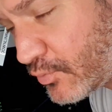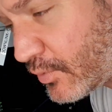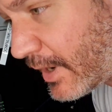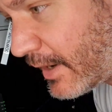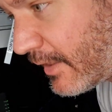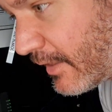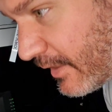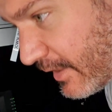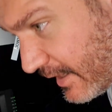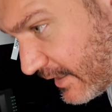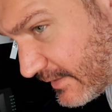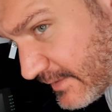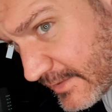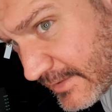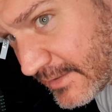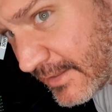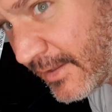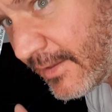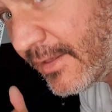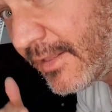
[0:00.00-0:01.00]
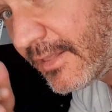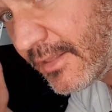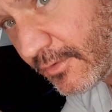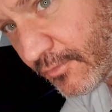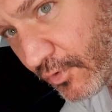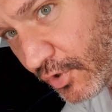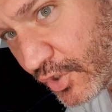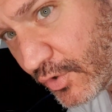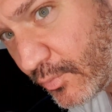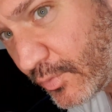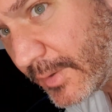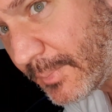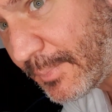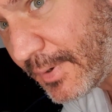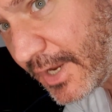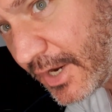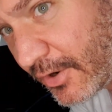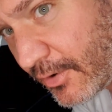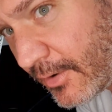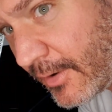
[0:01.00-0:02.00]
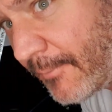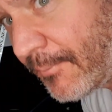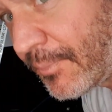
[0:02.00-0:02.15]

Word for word: run this the volume repair